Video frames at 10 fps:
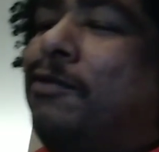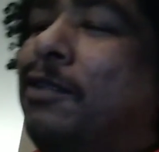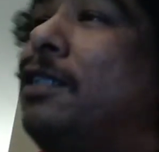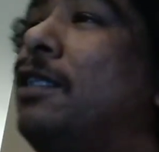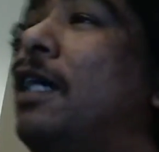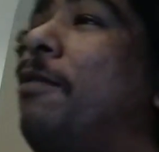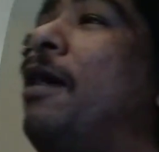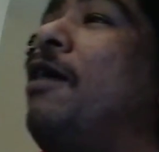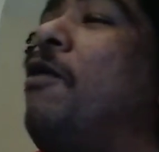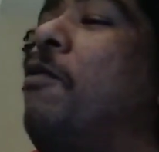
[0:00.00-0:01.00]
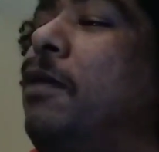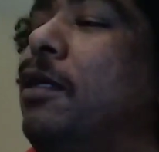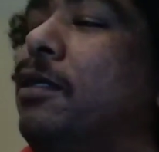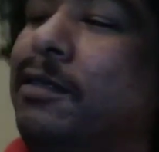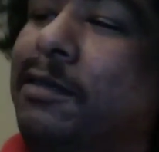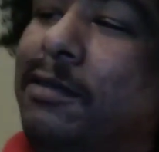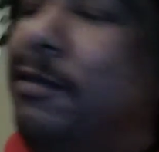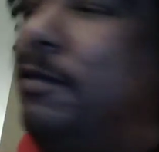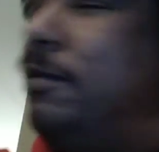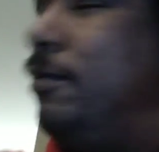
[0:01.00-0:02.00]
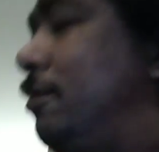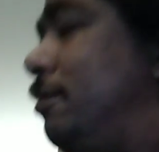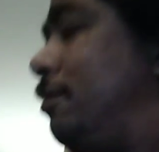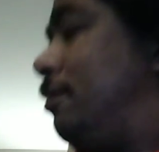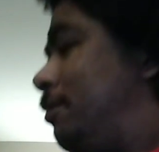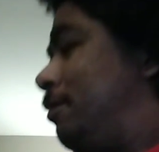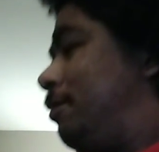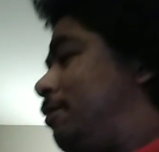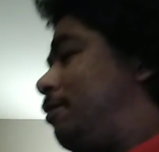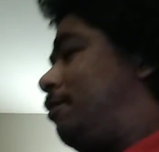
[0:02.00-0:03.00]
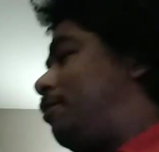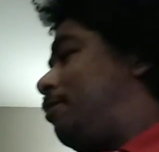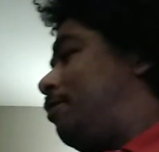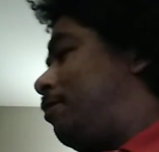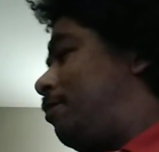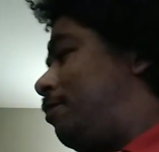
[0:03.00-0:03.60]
Next time I ain't gonna miss. I can't You alright?